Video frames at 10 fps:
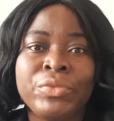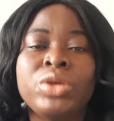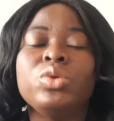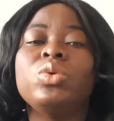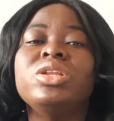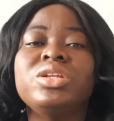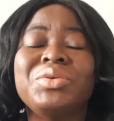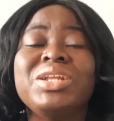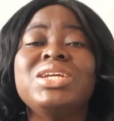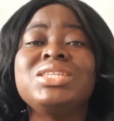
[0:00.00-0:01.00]
You could
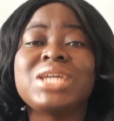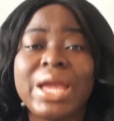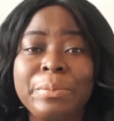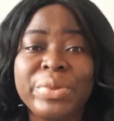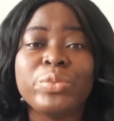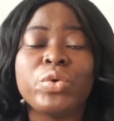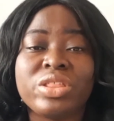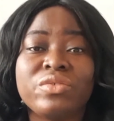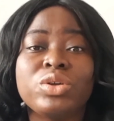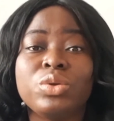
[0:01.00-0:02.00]
literally type in
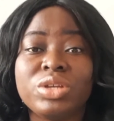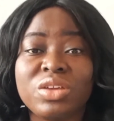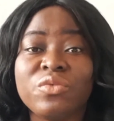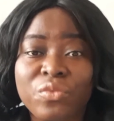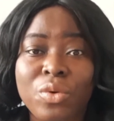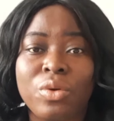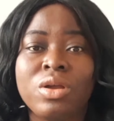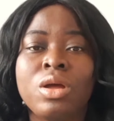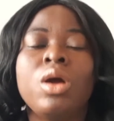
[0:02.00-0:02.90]
whatever you're looking for